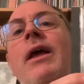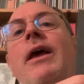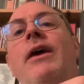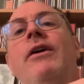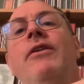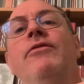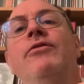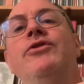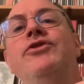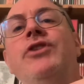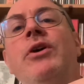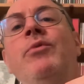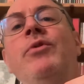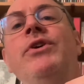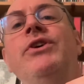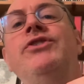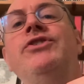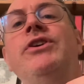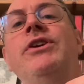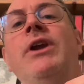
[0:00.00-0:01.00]
For some
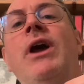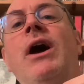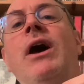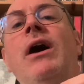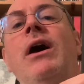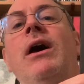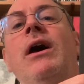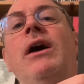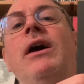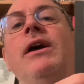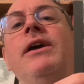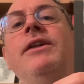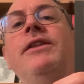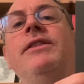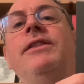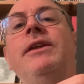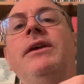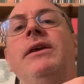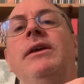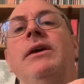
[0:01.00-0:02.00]
reason,
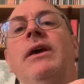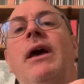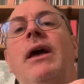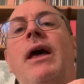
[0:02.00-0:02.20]
the